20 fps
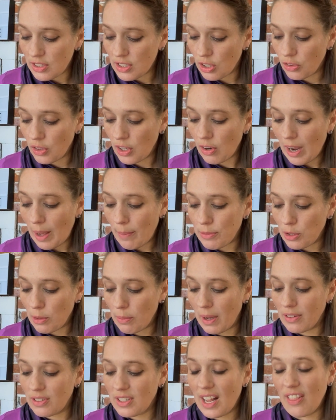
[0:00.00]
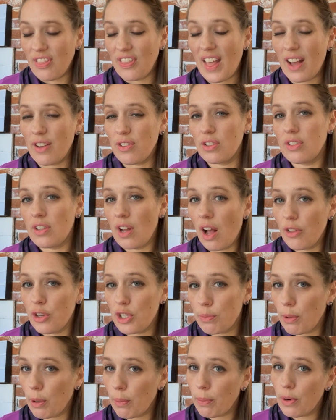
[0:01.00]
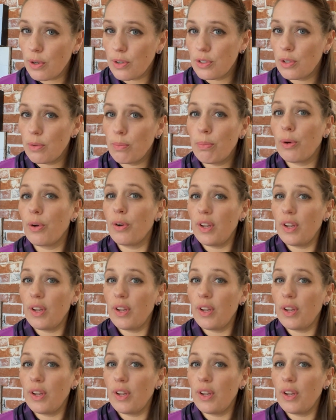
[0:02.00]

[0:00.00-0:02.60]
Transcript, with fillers: So they're up to about $10,000 per person per